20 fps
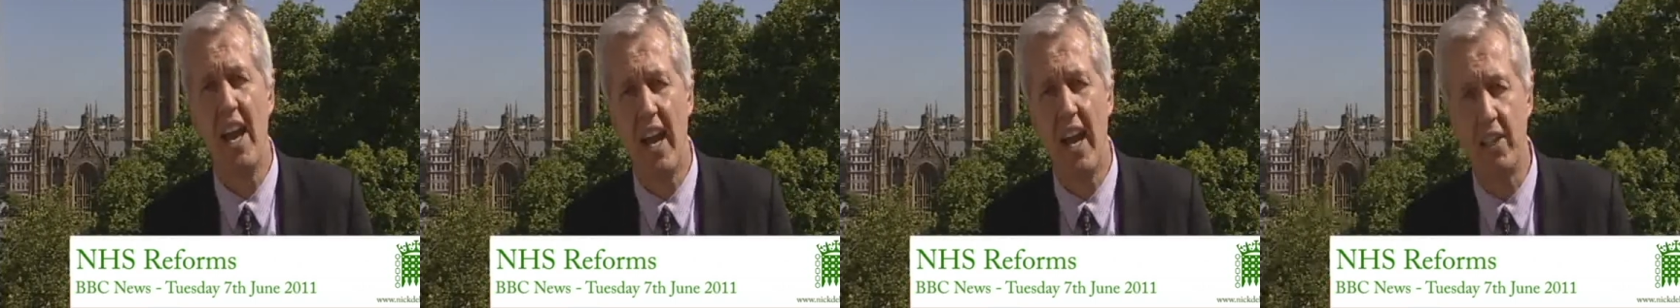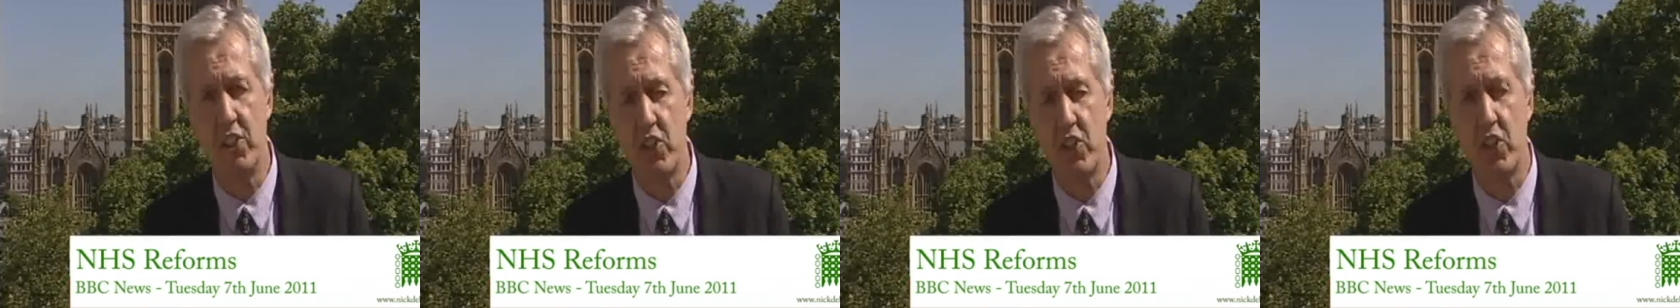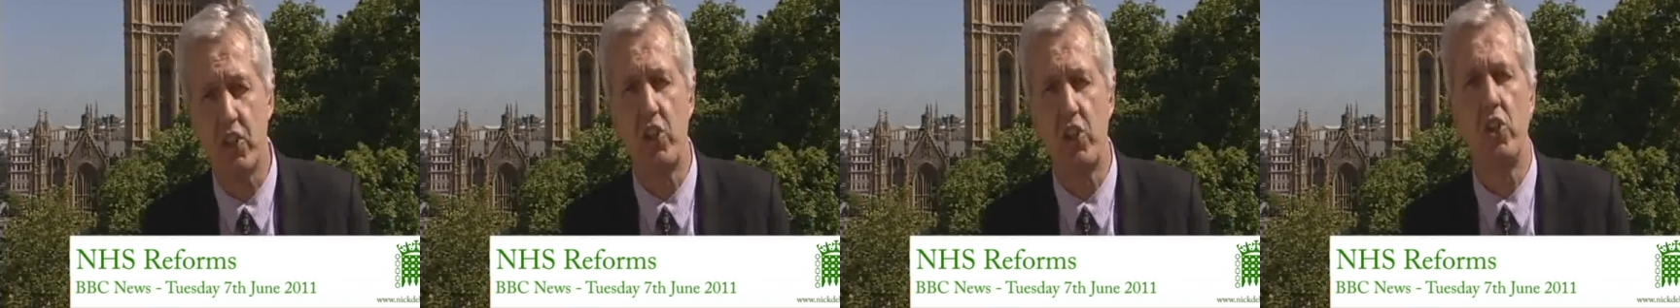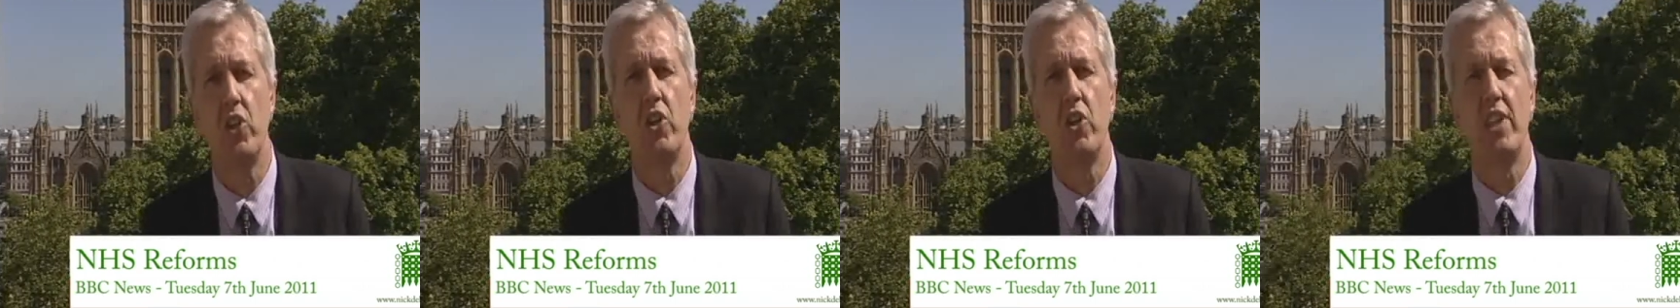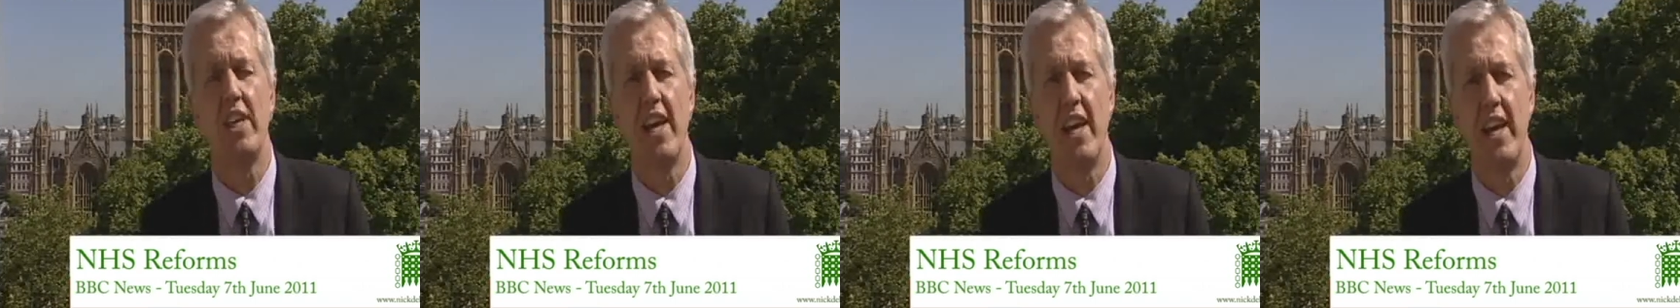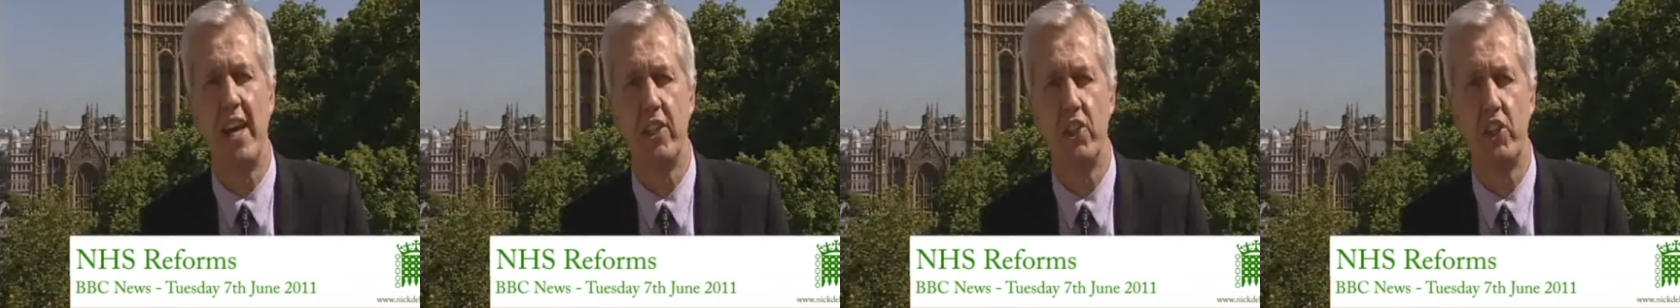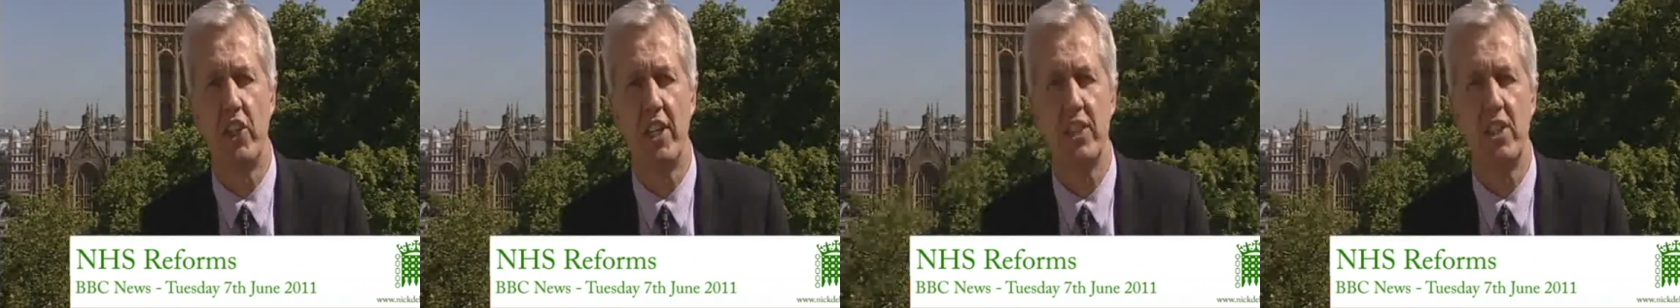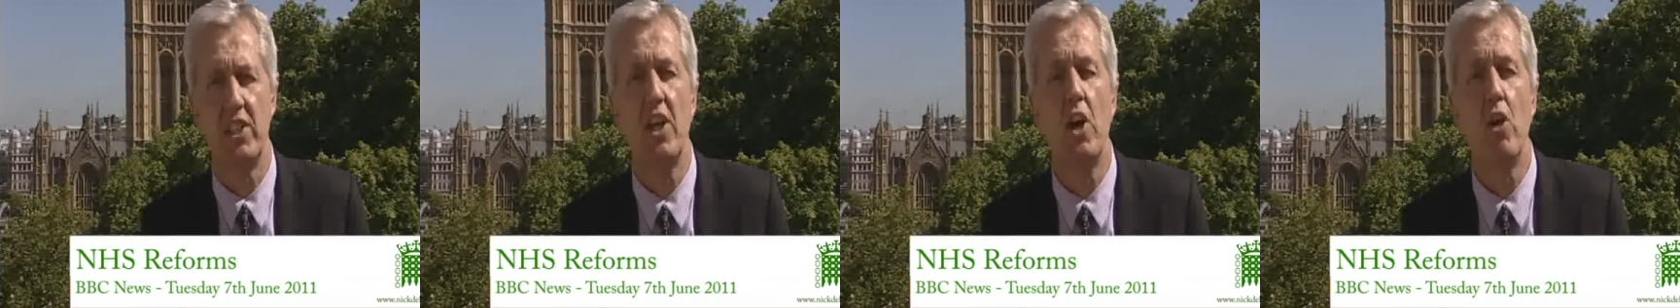and secure the
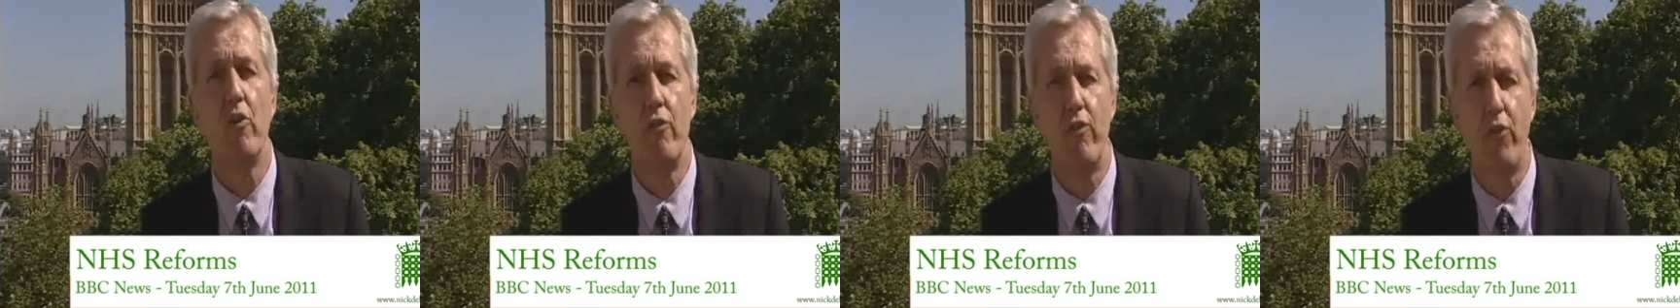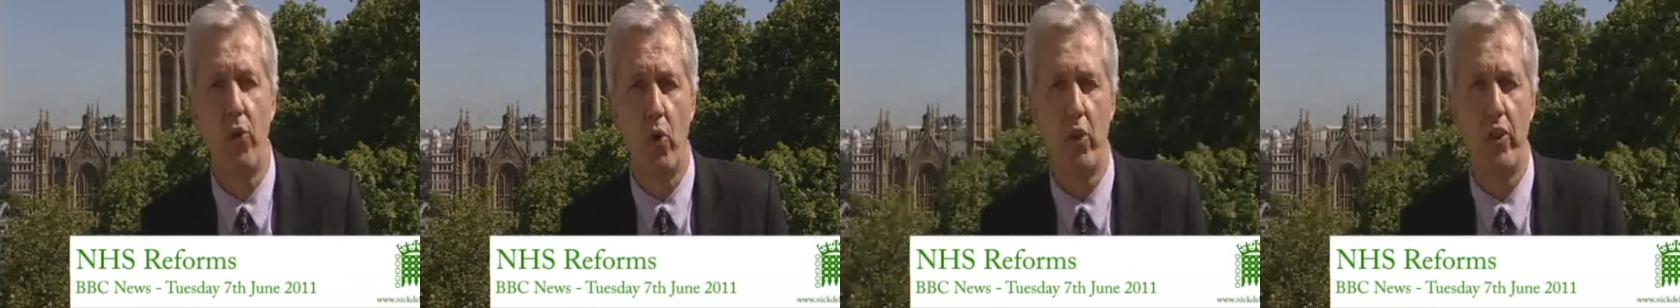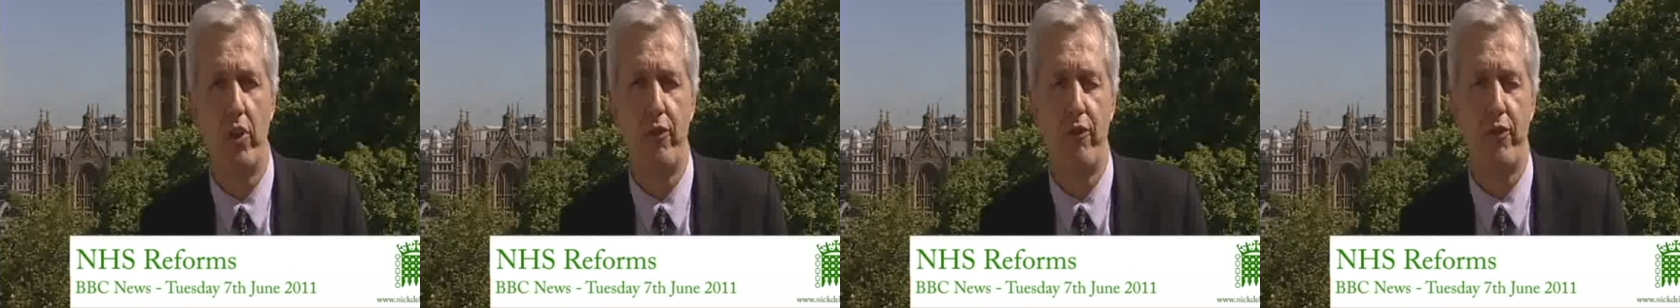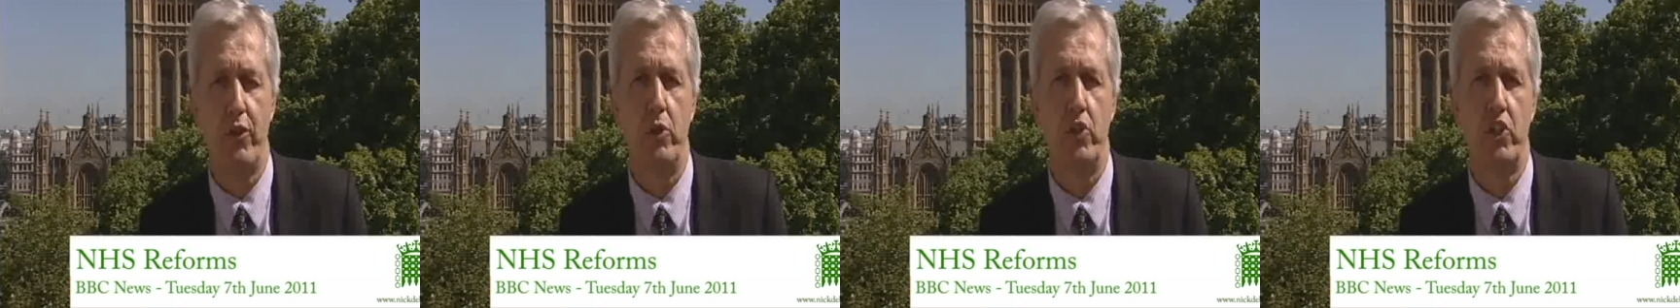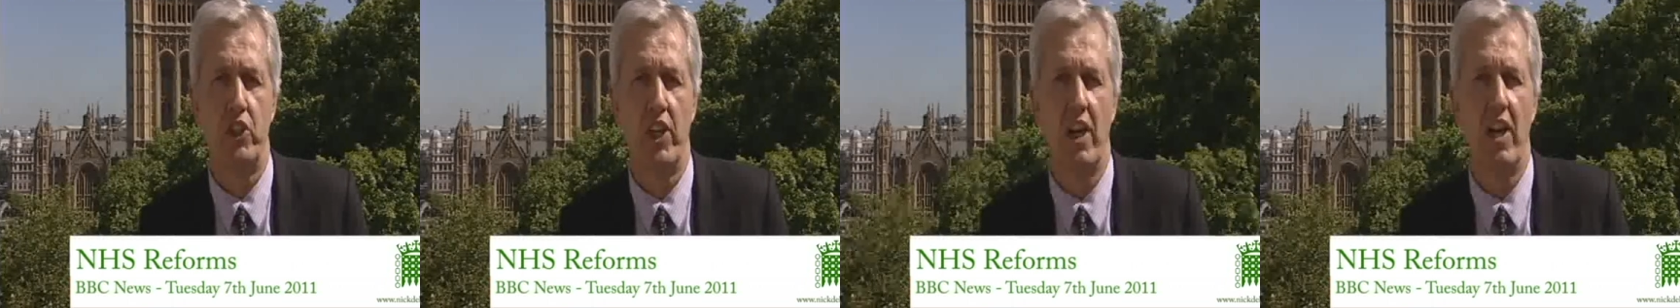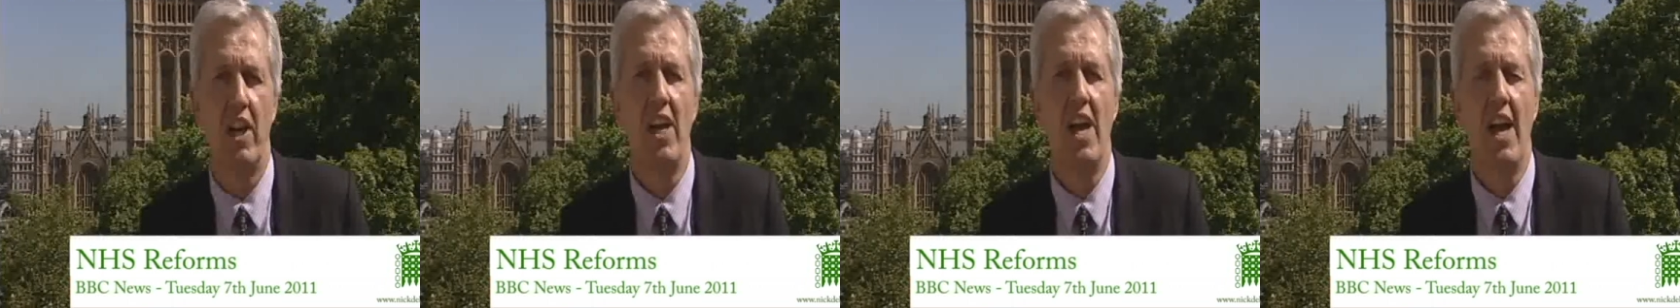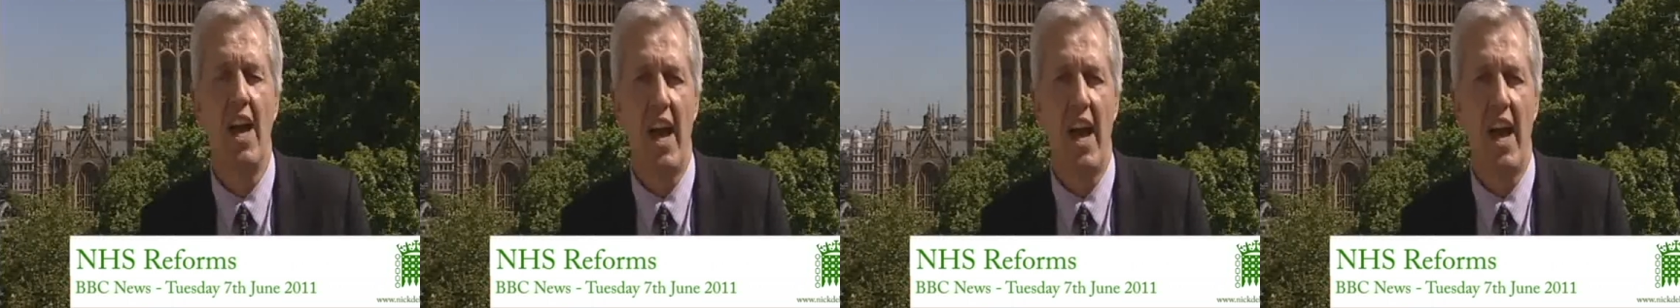NHS for the future